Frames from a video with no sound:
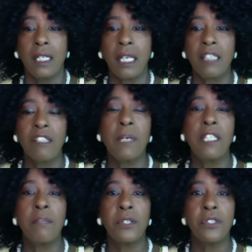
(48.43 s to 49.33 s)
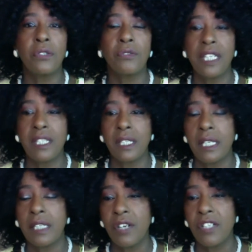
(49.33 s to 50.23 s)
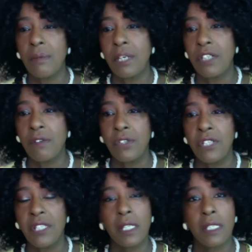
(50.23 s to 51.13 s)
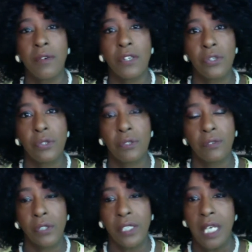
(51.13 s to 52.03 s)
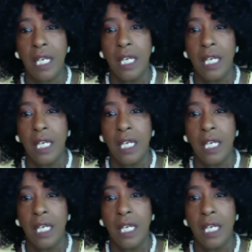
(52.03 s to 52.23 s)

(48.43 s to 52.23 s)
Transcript: Kicked off by the brutal, racist, and tragic murder of 46-year-old George Floyd